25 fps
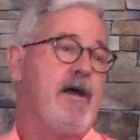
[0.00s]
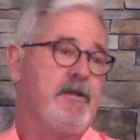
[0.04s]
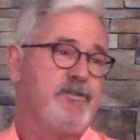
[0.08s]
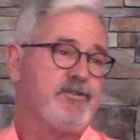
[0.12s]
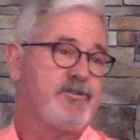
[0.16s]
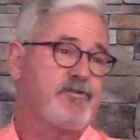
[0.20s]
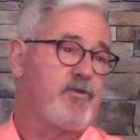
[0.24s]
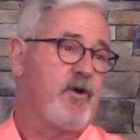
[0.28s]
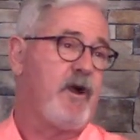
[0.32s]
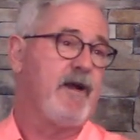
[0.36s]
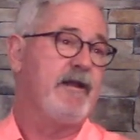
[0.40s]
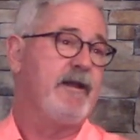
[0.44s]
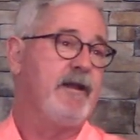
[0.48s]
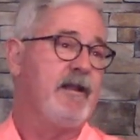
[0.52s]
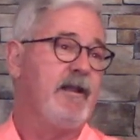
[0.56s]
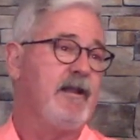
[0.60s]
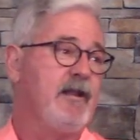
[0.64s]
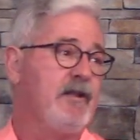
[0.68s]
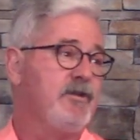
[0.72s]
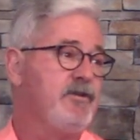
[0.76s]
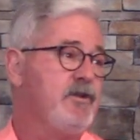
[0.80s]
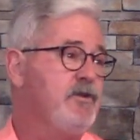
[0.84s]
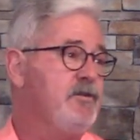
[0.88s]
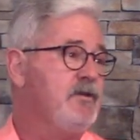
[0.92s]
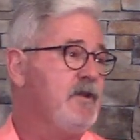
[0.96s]
scrawny
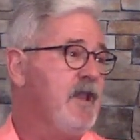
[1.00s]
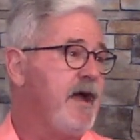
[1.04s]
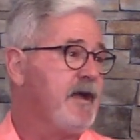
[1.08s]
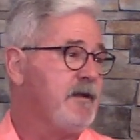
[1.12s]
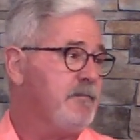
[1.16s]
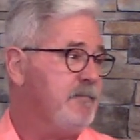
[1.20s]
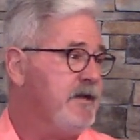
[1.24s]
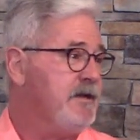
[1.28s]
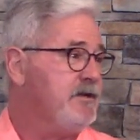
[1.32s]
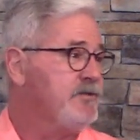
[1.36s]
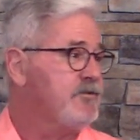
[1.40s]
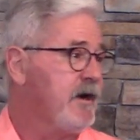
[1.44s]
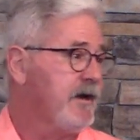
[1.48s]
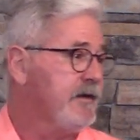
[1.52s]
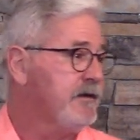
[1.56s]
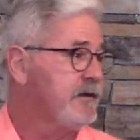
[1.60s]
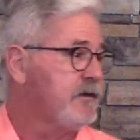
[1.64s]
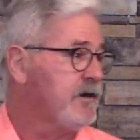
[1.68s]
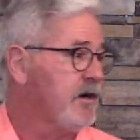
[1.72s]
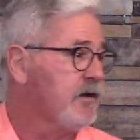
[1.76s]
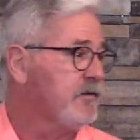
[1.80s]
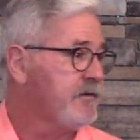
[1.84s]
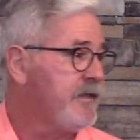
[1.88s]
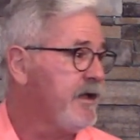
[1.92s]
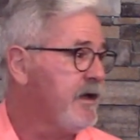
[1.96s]
little dude like me trying to
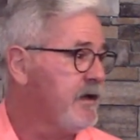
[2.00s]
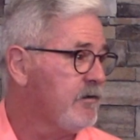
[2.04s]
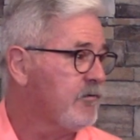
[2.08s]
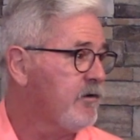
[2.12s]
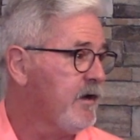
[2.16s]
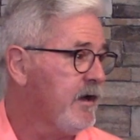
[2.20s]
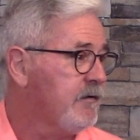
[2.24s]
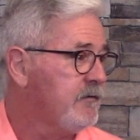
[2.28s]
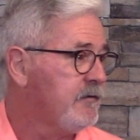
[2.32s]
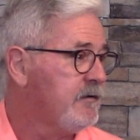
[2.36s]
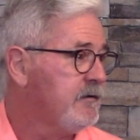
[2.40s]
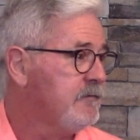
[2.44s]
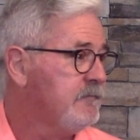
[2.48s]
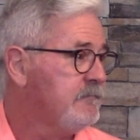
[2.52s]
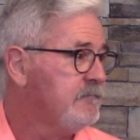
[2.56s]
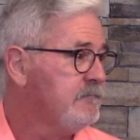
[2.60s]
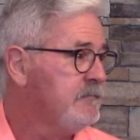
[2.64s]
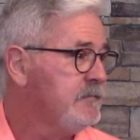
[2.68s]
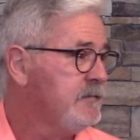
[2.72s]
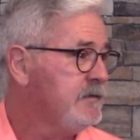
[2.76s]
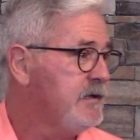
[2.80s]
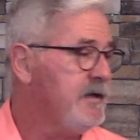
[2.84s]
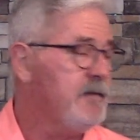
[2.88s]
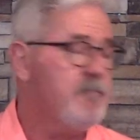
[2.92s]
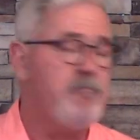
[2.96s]
cart that around.
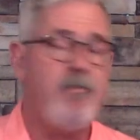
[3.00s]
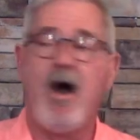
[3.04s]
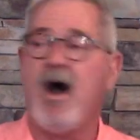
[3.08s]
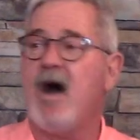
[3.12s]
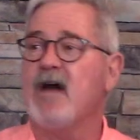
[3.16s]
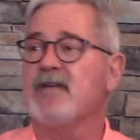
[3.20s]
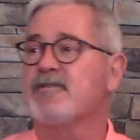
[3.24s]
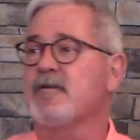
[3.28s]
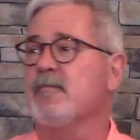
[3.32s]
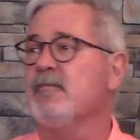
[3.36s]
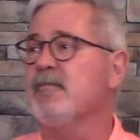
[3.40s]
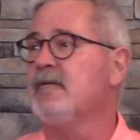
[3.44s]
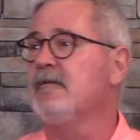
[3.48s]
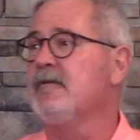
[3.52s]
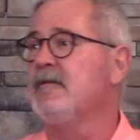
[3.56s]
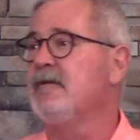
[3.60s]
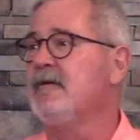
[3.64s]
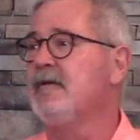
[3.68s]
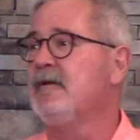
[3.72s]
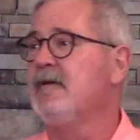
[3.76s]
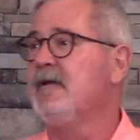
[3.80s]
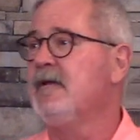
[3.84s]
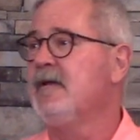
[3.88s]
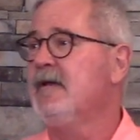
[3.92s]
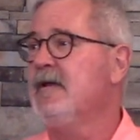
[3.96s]
Impossible.
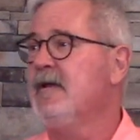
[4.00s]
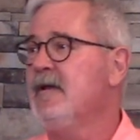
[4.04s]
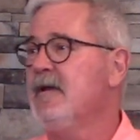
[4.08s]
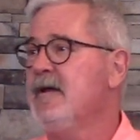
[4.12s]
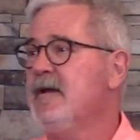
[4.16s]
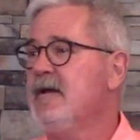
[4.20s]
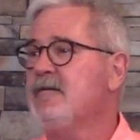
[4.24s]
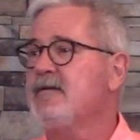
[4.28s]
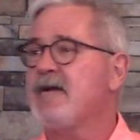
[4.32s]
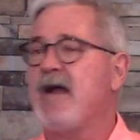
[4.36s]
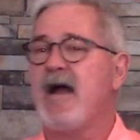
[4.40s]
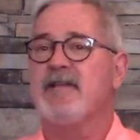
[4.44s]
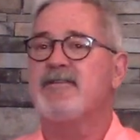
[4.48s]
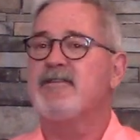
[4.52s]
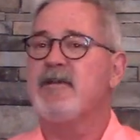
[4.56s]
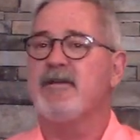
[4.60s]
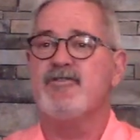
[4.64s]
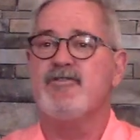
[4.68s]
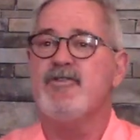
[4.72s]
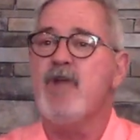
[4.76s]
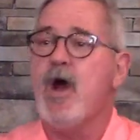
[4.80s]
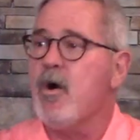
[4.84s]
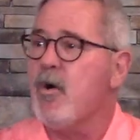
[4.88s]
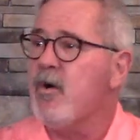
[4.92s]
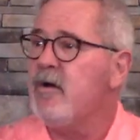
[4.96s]
God
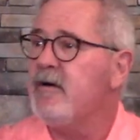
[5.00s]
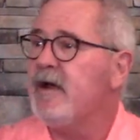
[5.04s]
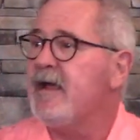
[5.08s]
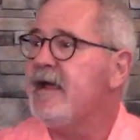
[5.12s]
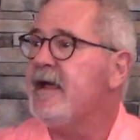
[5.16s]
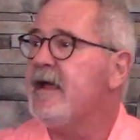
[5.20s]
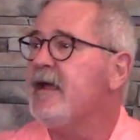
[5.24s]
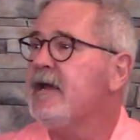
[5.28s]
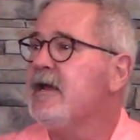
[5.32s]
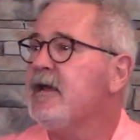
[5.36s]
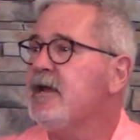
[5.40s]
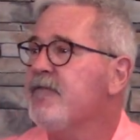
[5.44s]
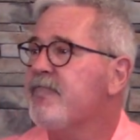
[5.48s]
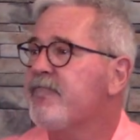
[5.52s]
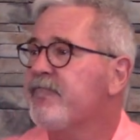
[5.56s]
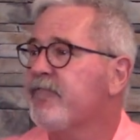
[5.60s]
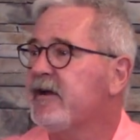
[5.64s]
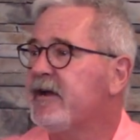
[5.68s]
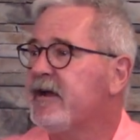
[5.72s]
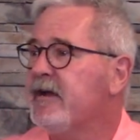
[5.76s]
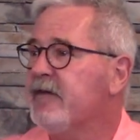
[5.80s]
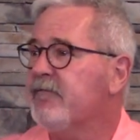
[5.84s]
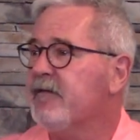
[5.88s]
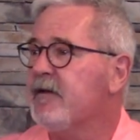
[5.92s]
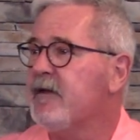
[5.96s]
says, no.
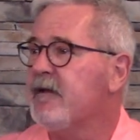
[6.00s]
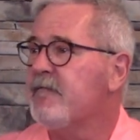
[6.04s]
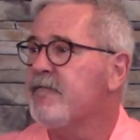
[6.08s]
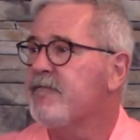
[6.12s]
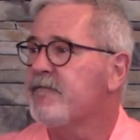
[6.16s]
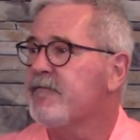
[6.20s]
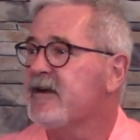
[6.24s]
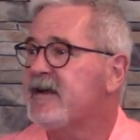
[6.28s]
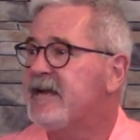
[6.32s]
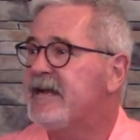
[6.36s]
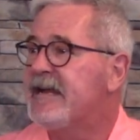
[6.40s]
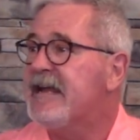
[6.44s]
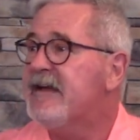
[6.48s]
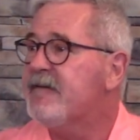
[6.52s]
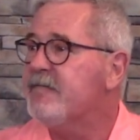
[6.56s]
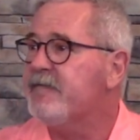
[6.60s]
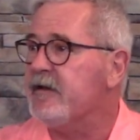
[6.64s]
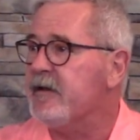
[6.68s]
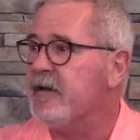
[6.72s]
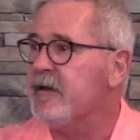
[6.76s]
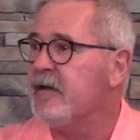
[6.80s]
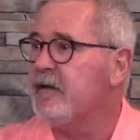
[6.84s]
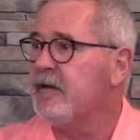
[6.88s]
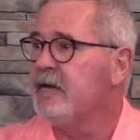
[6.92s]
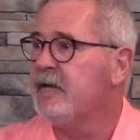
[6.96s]
Forgiven.
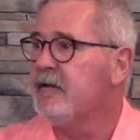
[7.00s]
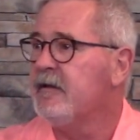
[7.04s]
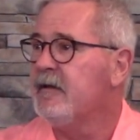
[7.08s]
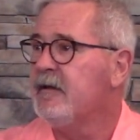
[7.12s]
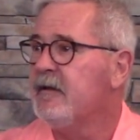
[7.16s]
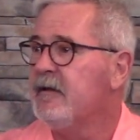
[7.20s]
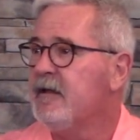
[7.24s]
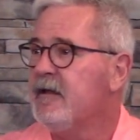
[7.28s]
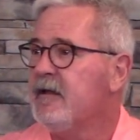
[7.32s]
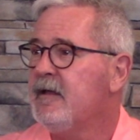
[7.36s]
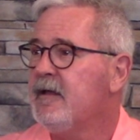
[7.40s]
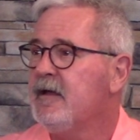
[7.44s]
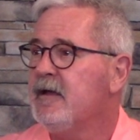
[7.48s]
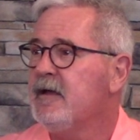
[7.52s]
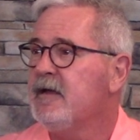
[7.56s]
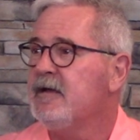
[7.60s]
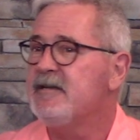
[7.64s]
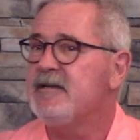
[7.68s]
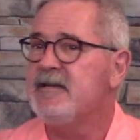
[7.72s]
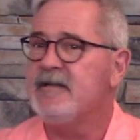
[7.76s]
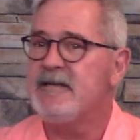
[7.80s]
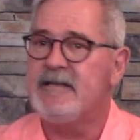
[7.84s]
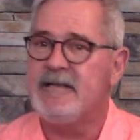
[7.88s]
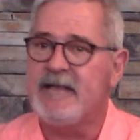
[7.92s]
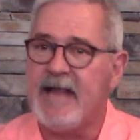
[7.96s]
Forgiven.
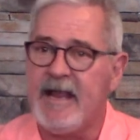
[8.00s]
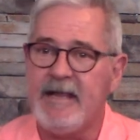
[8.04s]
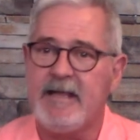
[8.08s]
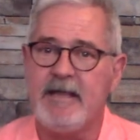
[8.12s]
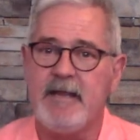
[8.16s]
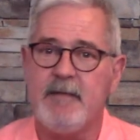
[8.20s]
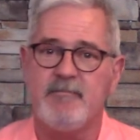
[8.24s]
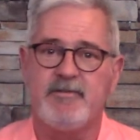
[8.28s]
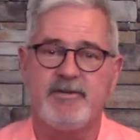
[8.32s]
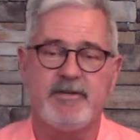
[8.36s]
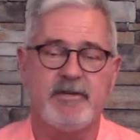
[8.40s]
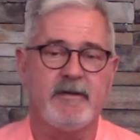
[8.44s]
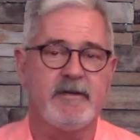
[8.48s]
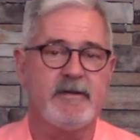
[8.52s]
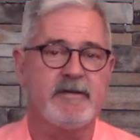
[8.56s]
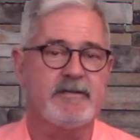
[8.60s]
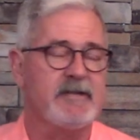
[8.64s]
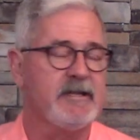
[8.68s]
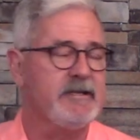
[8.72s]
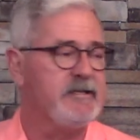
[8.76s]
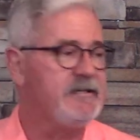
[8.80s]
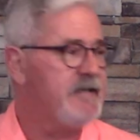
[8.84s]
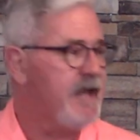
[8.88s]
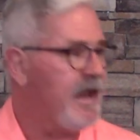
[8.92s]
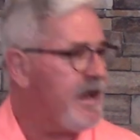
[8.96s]
Take him
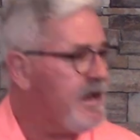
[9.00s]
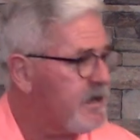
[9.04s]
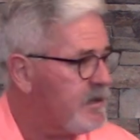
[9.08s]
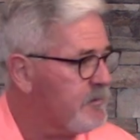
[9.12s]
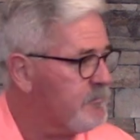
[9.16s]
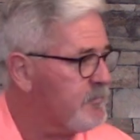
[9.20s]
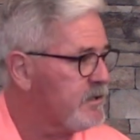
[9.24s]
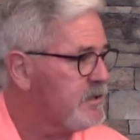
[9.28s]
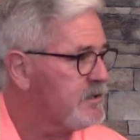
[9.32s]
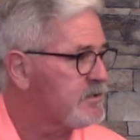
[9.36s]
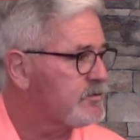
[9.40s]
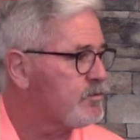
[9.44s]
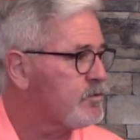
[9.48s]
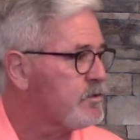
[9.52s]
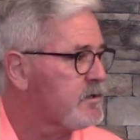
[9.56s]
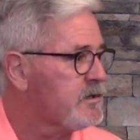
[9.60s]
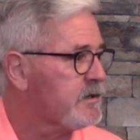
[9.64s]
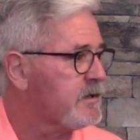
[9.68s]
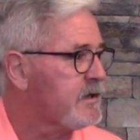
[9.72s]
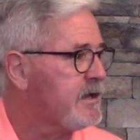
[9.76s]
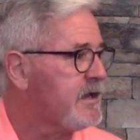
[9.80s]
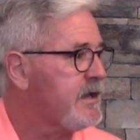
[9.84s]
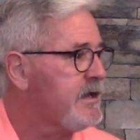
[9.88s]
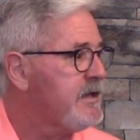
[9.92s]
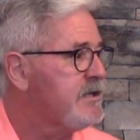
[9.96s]
seriously. Take him at his
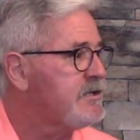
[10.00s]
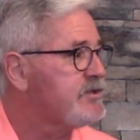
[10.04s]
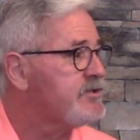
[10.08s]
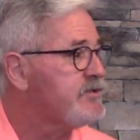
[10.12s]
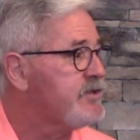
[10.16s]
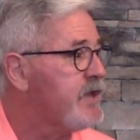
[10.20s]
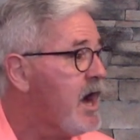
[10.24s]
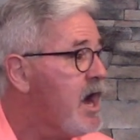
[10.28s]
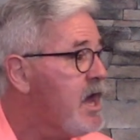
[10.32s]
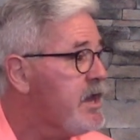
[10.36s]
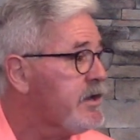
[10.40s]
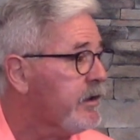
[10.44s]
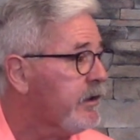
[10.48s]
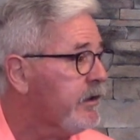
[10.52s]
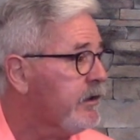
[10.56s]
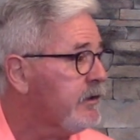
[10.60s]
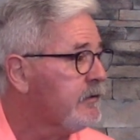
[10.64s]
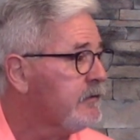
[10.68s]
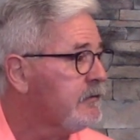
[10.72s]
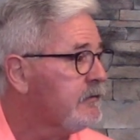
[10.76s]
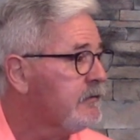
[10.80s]
word. It's done.